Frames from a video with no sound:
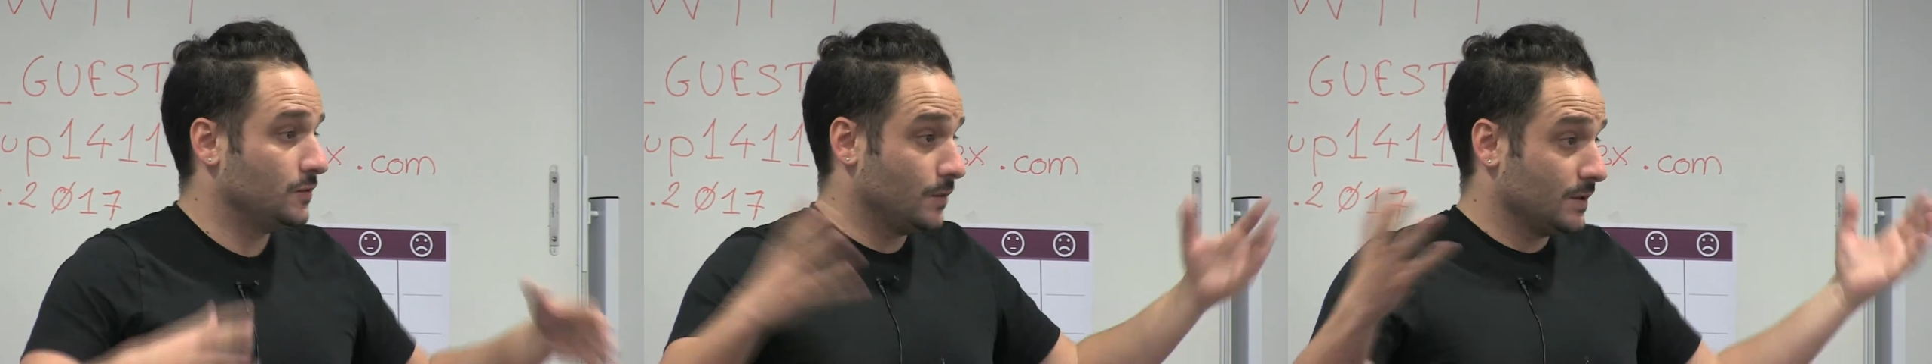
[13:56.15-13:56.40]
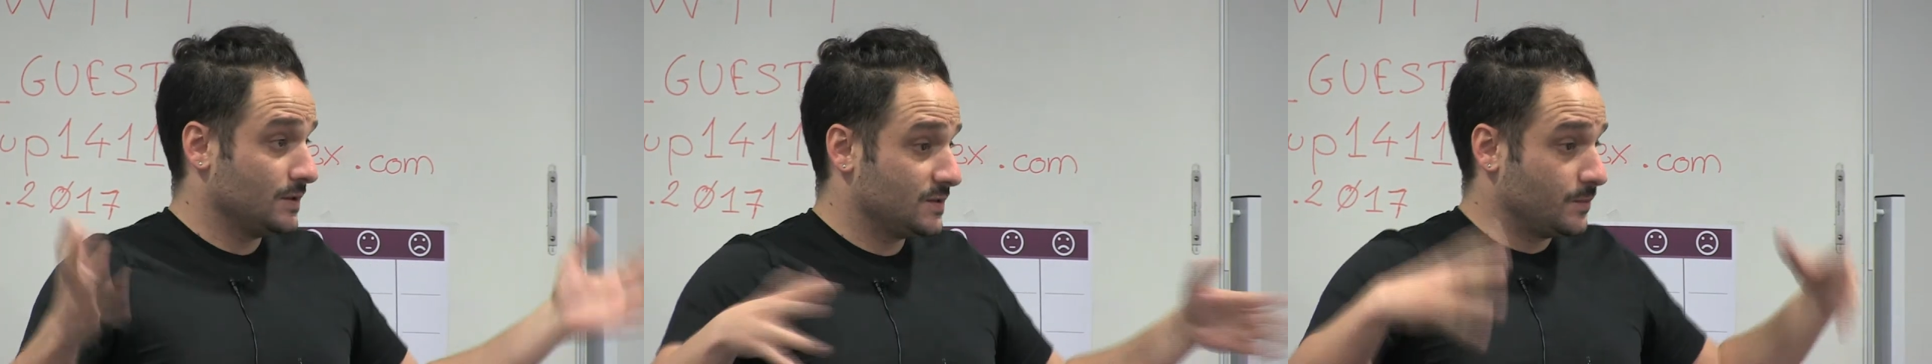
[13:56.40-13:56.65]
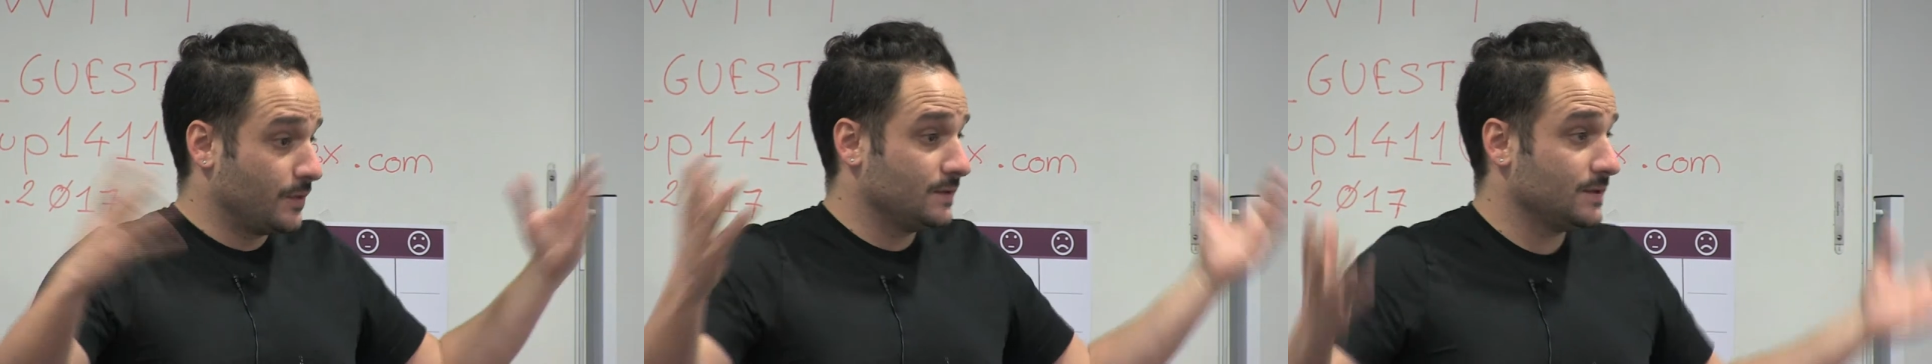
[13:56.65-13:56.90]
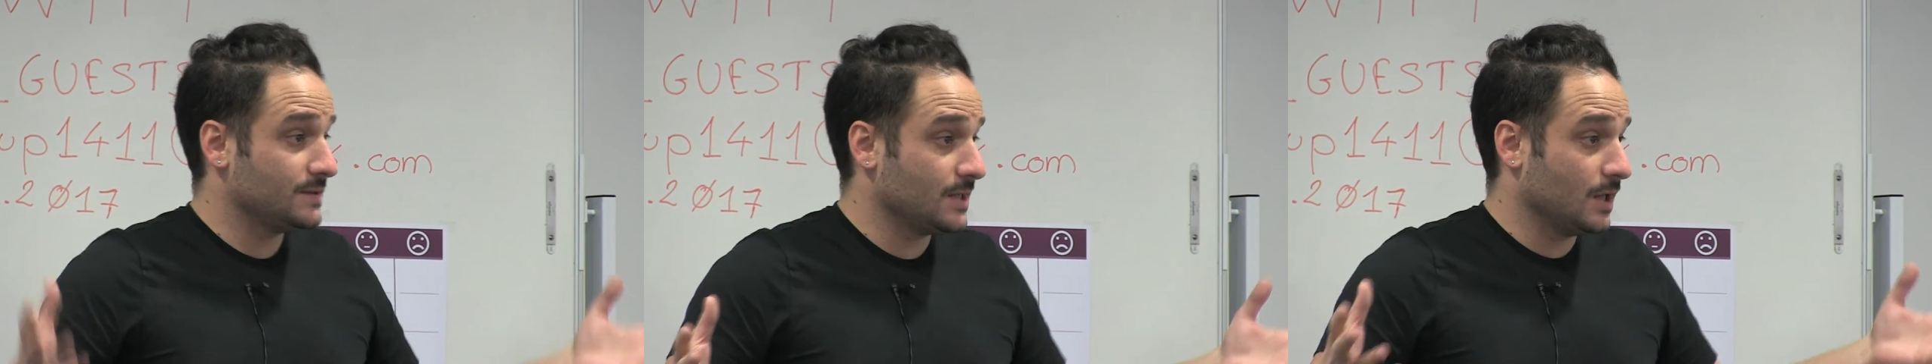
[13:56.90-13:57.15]
during the
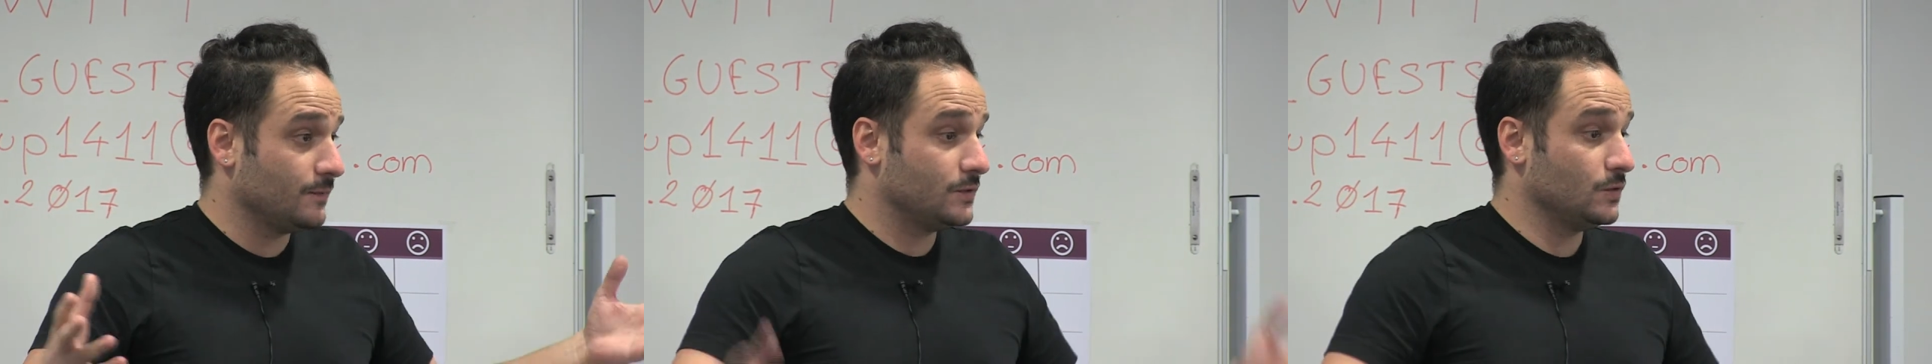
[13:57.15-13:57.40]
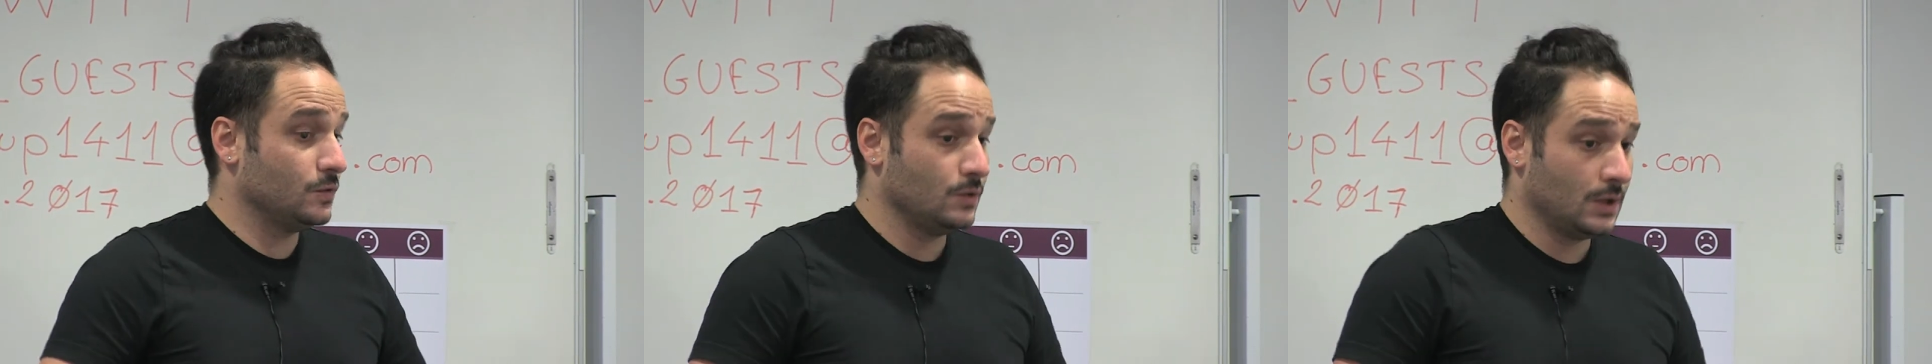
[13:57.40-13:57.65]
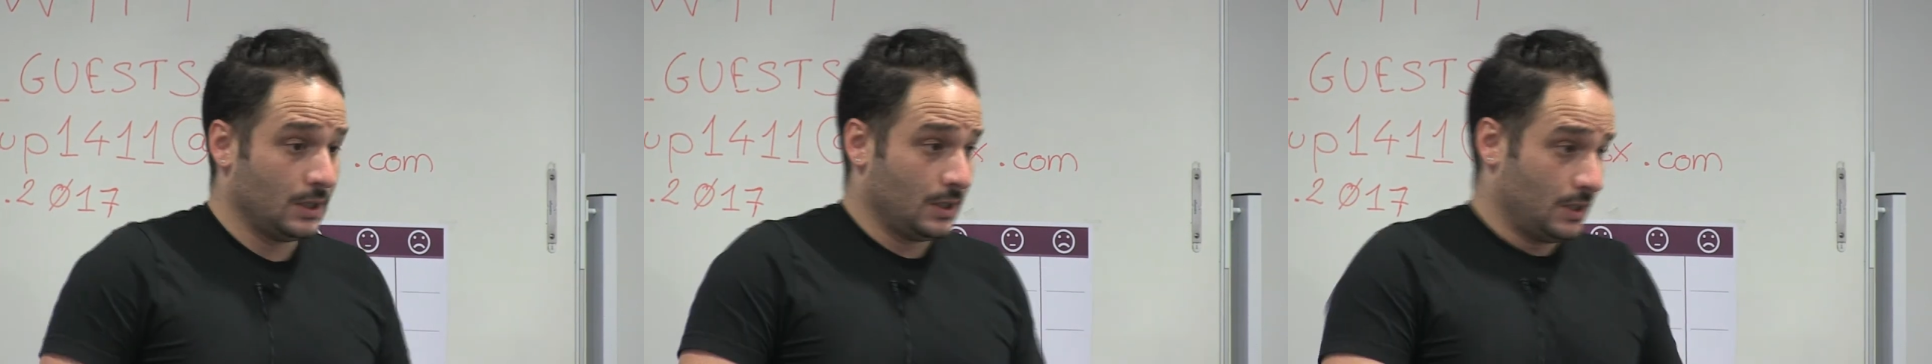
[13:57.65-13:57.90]
sprint itself to